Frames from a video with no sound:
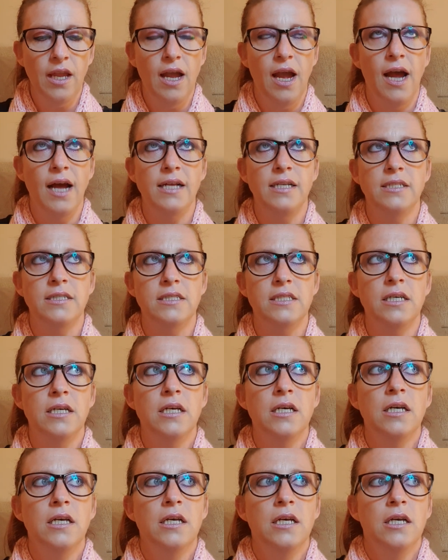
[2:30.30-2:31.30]
And
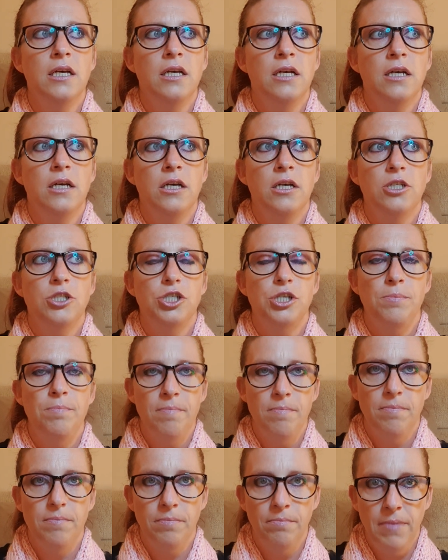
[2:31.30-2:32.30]
she
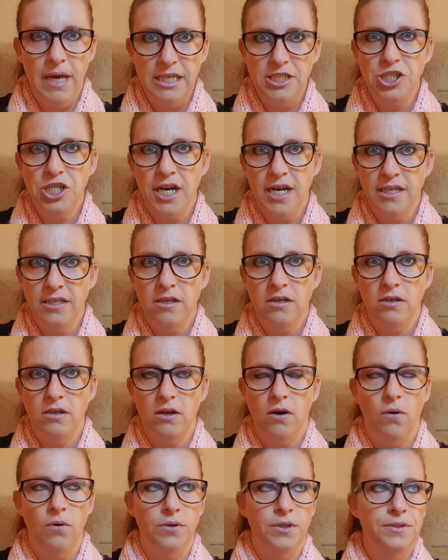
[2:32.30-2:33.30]
met Jade
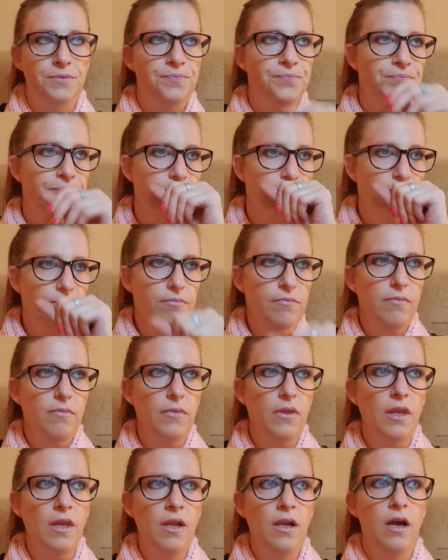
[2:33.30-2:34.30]
online.
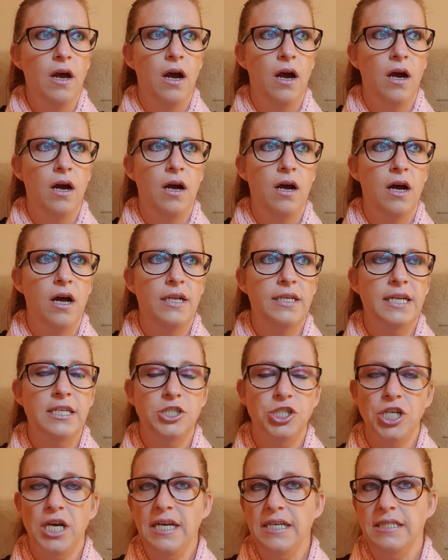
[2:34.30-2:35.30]
Now,
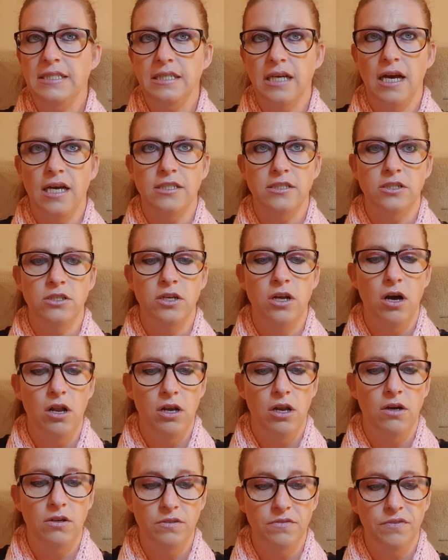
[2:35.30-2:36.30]
Jade had not
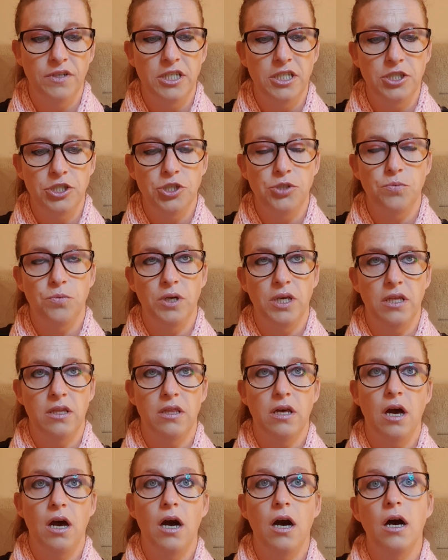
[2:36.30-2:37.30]
long finished with
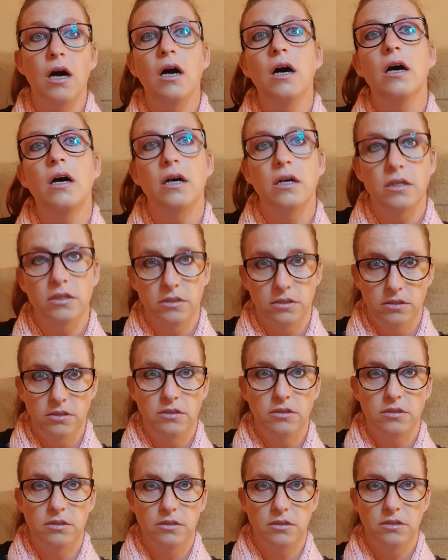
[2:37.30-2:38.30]
her
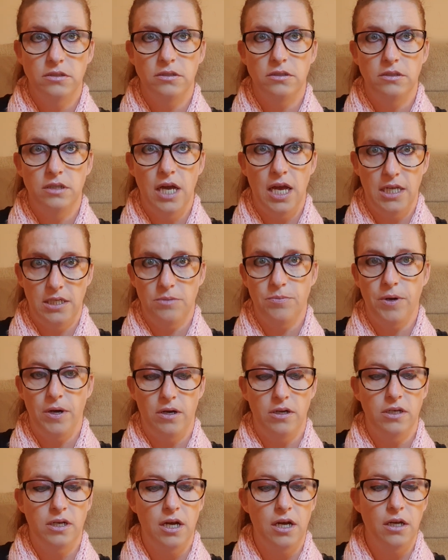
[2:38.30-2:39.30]

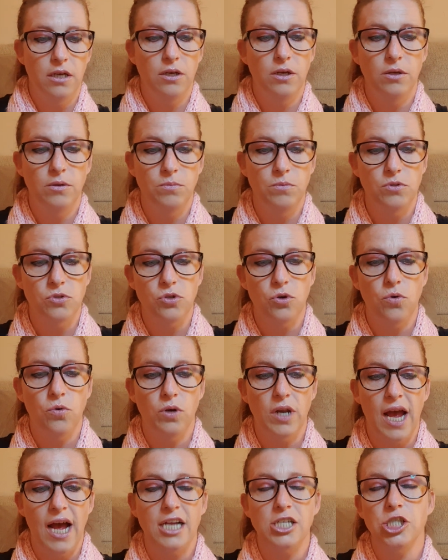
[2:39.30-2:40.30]
ex-partner, who was
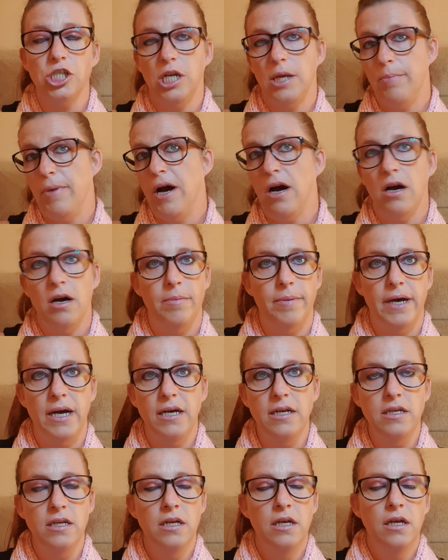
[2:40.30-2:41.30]
called Ashley Barber.